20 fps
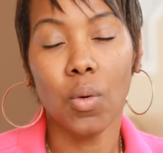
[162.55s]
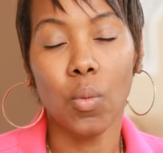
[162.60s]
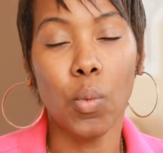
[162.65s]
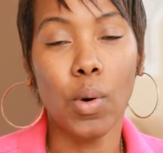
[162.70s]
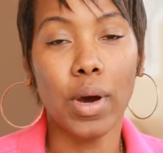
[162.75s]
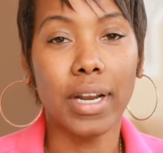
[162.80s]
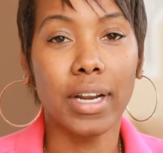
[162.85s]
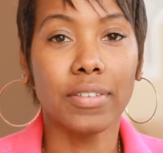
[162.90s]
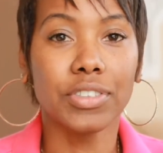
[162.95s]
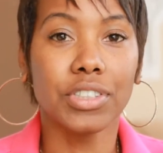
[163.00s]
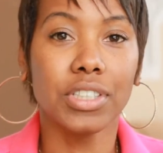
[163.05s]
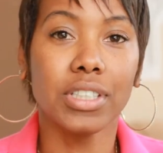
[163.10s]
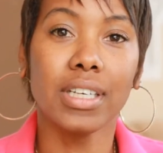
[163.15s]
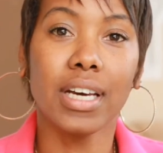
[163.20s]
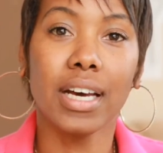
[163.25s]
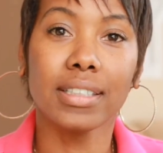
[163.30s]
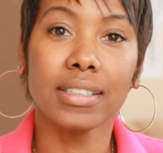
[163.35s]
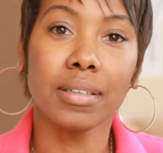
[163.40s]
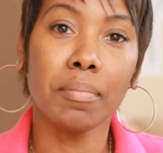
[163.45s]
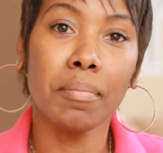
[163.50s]
What if she
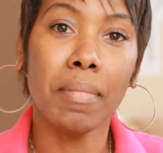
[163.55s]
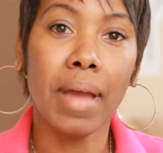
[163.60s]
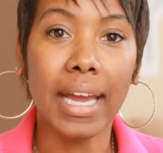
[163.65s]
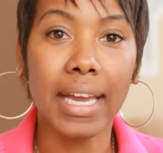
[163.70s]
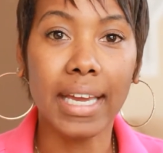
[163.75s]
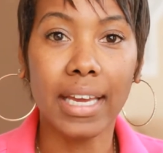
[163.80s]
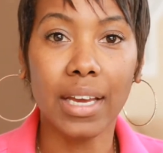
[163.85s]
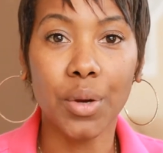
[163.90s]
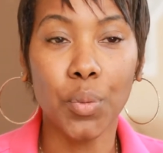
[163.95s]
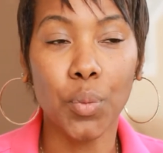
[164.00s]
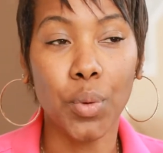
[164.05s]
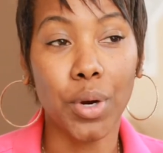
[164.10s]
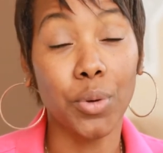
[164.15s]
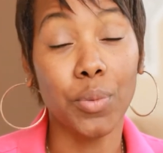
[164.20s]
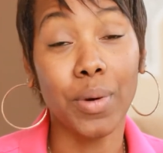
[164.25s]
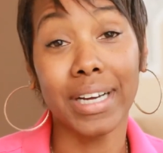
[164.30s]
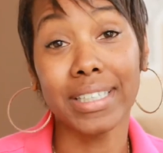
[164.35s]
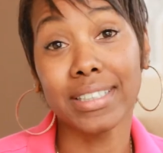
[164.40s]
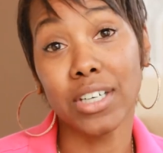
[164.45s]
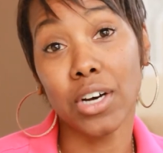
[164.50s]
doesn't make it? What
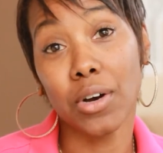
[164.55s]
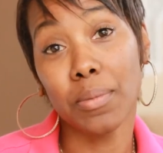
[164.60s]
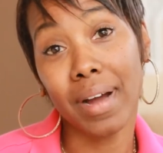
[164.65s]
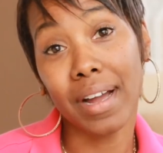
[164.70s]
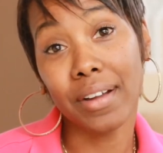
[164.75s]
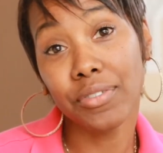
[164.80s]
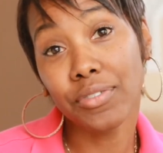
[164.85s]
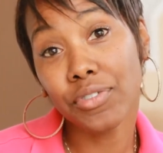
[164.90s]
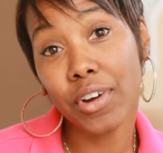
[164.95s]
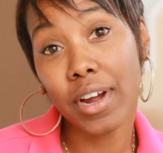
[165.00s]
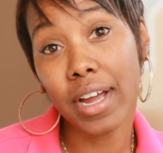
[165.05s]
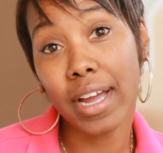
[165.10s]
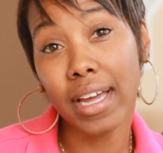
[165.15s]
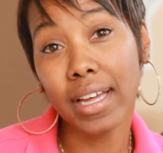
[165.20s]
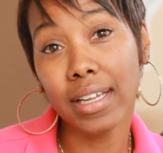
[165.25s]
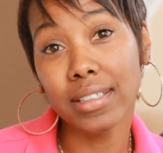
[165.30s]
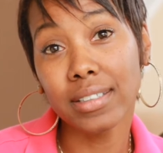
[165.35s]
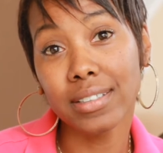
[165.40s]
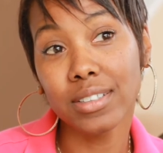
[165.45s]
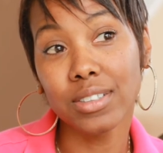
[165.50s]
do I tell my
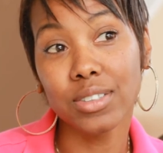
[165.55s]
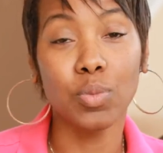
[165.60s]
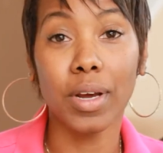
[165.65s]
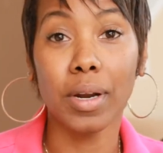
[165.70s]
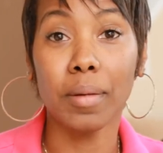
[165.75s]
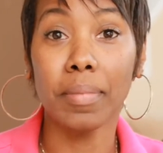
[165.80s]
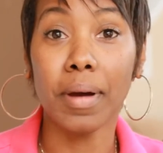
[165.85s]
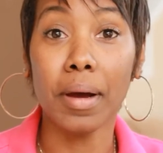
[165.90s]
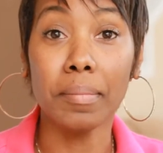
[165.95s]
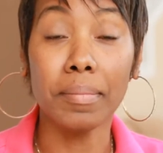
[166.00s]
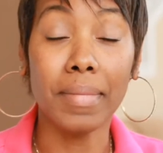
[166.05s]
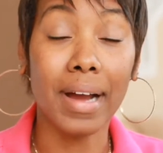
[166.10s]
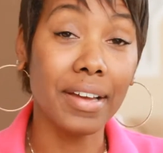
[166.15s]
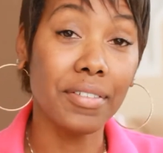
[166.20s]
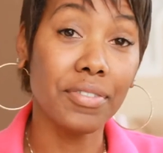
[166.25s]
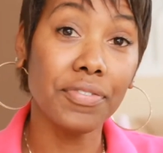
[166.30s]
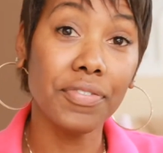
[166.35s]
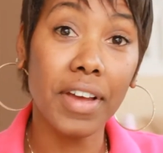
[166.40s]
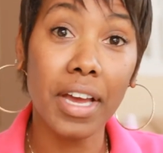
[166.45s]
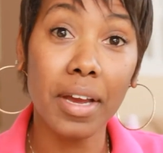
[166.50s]
friends? What about my
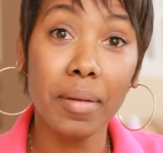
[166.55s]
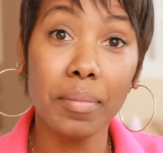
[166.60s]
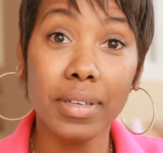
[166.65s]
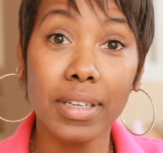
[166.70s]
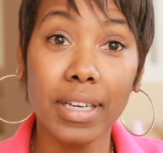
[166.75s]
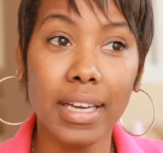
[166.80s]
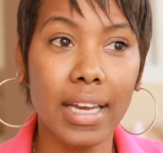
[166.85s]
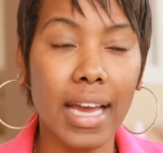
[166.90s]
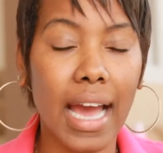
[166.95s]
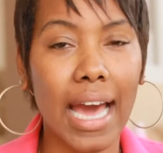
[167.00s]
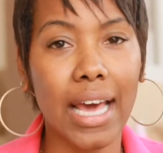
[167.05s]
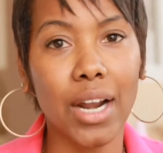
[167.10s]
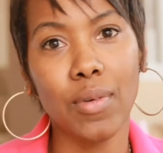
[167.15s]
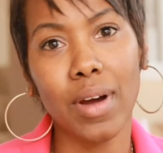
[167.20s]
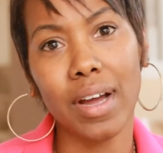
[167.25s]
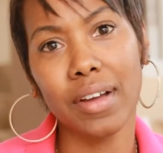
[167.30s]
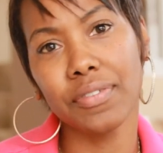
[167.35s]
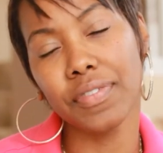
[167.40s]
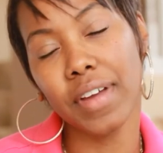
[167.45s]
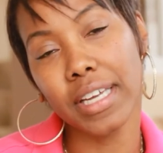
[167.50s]
family? How do
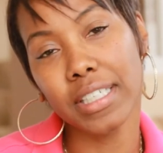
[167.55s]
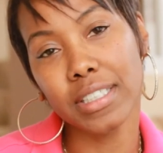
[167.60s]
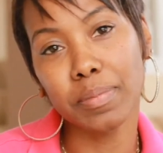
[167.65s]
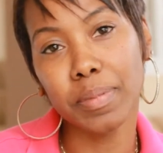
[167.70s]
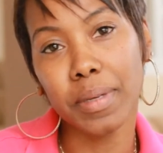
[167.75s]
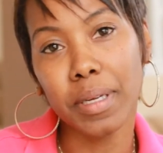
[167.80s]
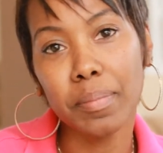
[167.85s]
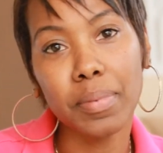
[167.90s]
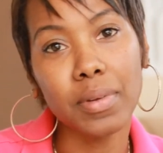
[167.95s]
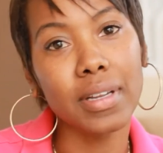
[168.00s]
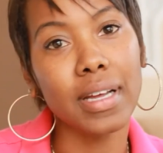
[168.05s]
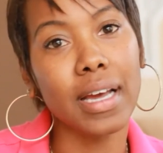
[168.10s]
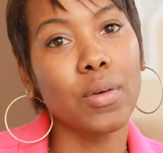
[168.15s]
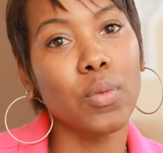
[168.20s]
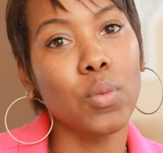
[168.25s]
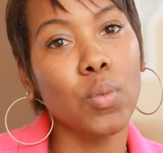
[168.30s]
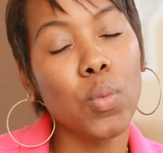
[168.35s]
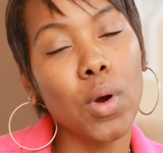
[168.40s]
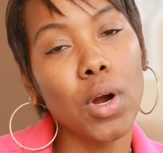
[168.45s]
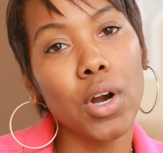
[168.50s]
I face people at
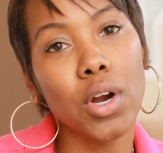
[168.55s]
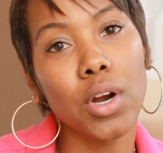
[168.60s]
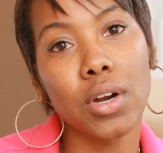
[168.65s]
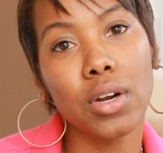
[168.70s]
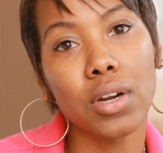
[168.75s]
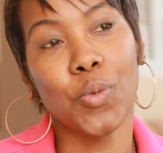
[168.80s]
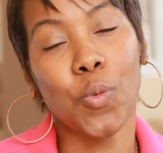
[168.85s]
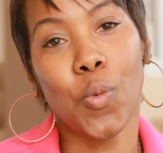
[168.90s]
work?